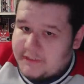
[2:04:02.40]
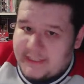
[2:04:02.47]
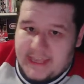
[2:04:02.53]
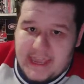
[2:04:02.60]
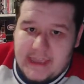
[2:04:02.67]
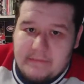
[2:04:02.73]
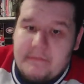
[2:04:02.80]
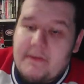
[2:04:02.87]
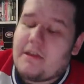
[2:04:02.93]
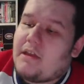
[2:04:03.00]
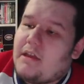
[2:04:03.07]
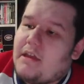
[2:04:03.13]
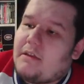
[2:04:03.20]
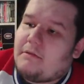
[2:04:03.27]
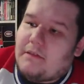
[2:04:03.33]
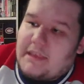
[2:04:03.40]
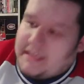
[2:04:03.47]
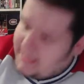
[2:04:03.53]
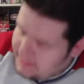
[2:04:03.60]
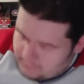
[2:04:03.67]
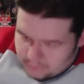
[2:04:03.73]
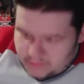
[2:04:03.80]
game,
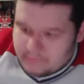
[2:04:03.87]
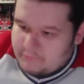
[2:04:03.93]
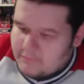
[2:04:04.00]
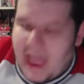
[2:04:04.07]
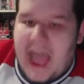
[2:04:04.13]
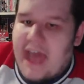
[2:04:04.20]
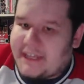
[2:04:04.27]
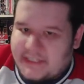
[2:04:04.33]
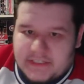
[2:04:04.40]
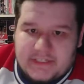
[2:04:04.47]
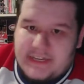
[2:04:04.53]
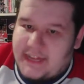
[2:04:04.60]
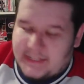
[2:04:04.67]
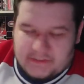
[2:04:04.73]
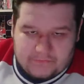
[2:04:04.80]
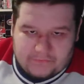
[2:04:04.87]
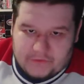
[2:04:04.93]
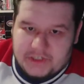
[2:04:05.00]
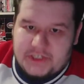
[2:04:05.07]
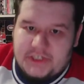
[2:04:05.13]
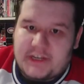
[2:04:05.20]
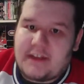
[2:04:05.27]
he would ask to get the
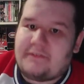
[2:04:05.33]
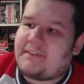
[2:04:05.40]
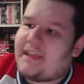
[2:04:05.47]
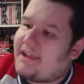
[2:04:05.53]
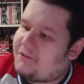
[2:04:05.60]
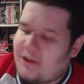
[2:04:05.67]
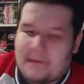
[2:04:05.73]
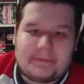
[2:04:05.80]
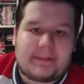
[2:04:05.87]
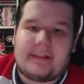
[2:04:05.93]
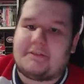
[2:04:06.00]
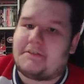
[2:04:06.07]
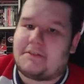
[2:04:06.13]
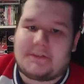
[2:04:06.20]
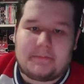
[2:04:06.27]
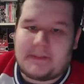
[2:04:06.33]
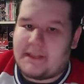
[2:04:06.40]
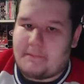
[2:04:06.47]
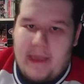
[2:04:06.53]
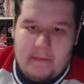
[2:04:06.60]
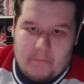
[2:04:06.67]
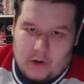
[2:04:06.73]
first shift and drop the gloves with someone like
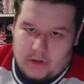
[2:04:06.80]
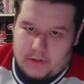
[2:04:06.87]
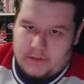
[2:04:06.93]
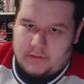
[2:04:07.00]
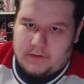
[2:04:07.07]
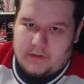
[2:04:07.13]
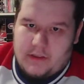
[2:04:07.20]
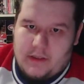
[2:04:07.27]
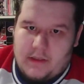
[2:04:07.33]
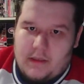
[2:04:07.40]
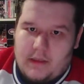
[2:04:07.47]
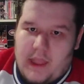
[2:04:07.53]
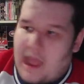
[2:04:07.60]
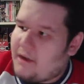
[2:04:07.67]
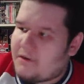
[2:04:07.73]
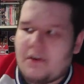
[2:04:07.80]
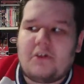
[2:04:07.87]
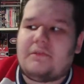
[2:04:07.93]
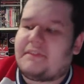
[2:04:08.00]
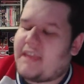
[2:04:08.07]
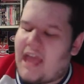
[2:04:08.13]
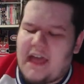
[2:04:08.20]
Matt Martin. I don't know
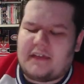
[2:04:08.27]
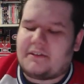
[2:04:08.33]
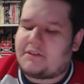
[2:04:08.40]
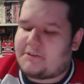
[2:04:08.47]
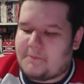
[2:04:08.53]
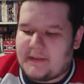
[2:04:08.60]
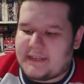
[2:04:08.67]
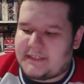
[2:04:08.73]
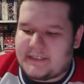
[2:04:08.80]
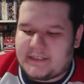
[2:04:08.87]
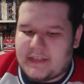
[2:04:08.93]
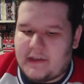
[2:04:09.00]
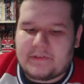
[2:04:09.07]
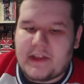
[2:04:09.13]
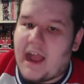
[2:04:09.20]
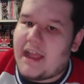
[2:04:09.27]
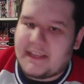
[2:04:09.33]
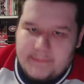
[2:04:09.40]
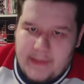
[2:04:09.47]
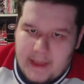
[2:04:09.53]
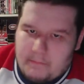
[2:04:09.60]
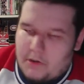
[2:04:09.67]
if the Islanders' biggest tough guy is
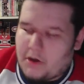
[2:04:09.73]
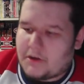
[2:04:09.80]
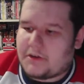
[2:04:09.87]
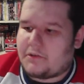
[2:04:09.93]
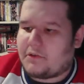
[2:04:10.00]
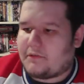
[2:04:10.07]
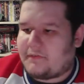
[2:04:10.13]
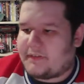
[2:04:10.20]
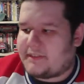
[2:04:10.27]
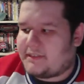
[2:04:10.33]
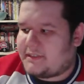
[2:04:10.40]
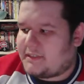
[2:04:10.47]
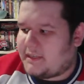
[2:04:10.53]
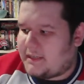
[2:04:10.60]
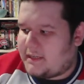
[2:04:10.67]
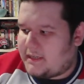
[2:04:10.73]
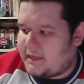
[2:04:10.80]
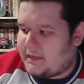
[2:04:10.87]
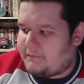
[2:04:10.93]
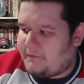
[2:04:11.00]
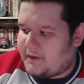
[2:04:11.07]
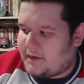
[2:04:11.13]
Matt Martin or if it's
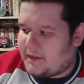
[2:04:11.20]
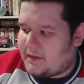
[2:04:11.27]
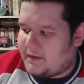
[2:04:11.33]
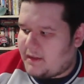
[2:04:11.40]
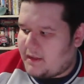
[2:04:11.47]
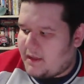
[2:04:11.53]
fucking...